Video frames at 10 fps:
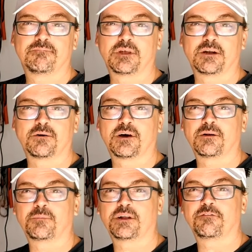
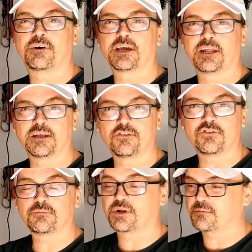don't mind if I get
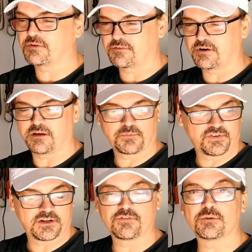injured, but I'd be very
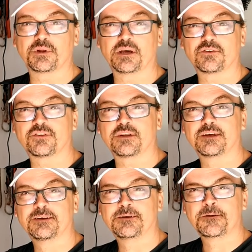upset if somebody else did.
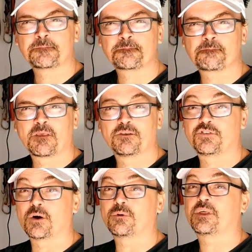
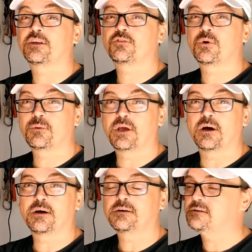So that's where we
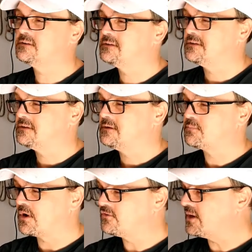are.
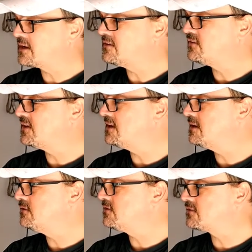Project
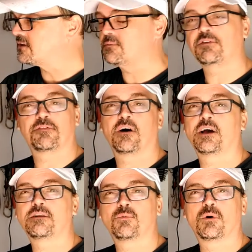continues. It's going to be
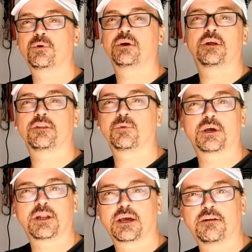fine. One way or another, we're
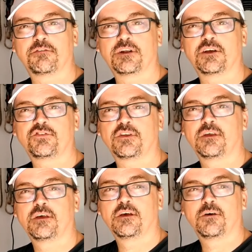going to get it finished.
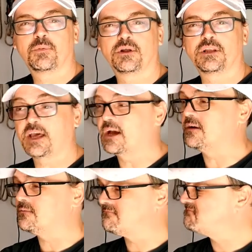But
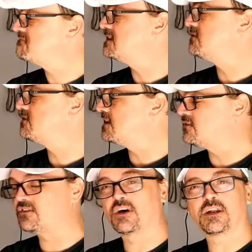yeah,
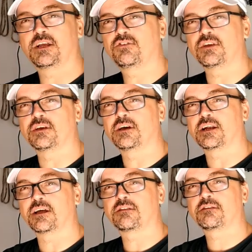it's not easy,
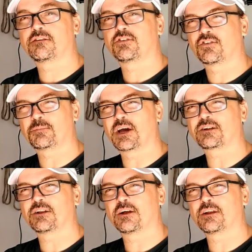and I
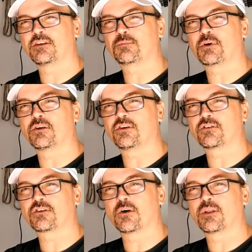suspect a lot of these
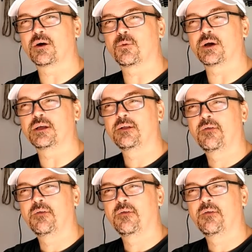projects go that way.